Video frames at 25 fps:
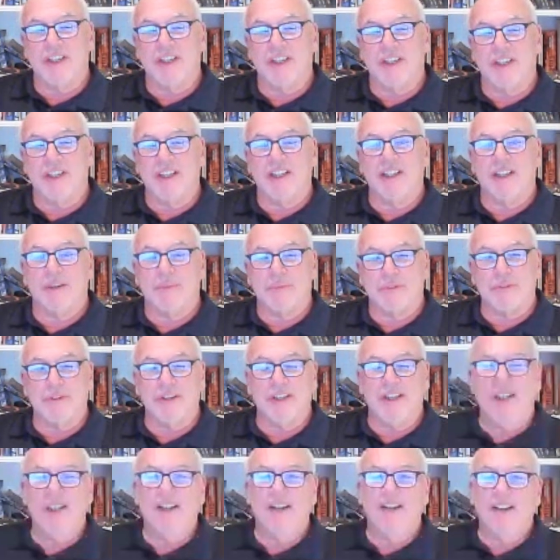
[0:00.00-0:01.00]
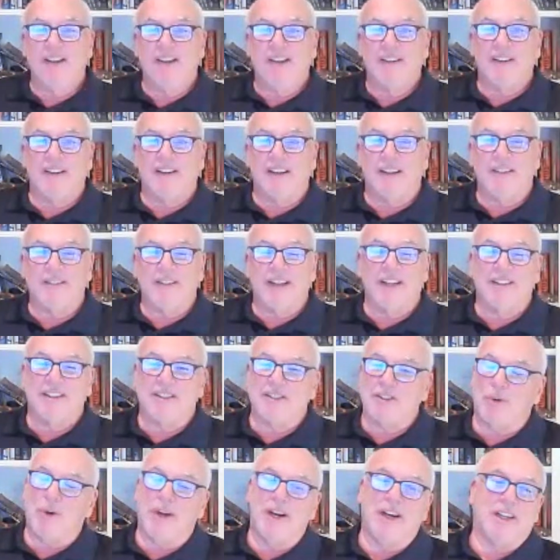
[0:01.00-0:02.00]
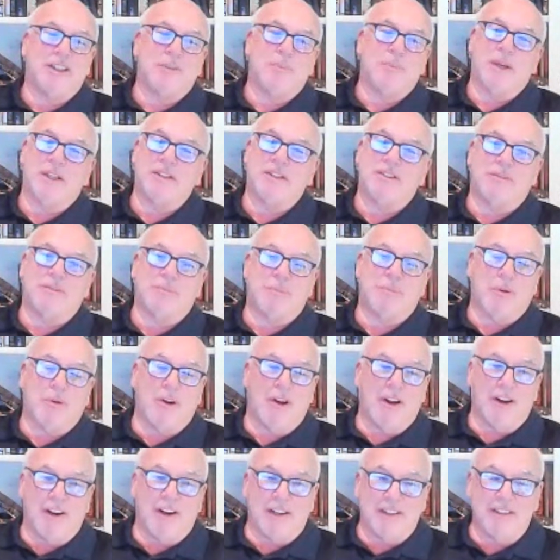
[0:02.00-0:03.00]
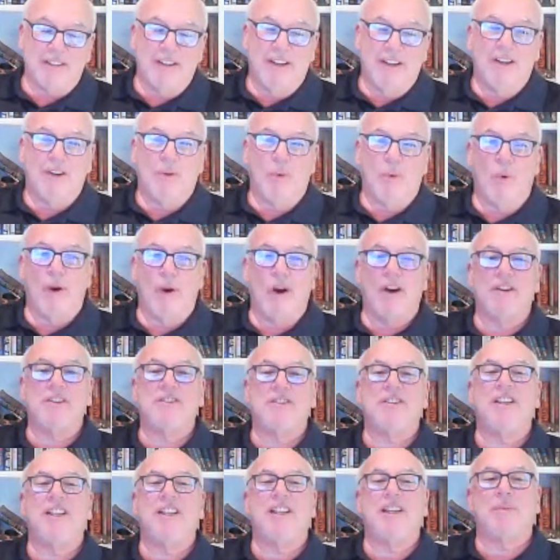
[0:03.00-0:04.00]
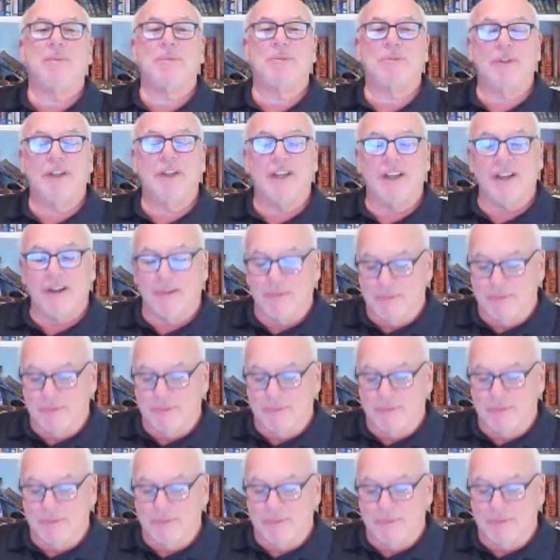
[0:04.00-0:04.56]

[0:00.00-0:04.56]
three, uh, and it's quite an expensive product. Where does helium three